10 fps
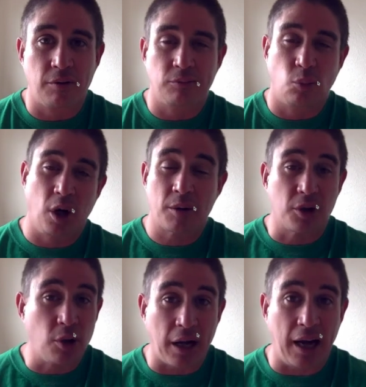welcome to go
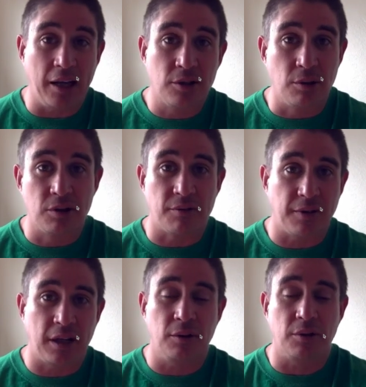to iTunes and
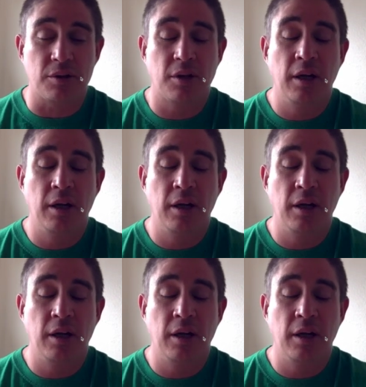find those.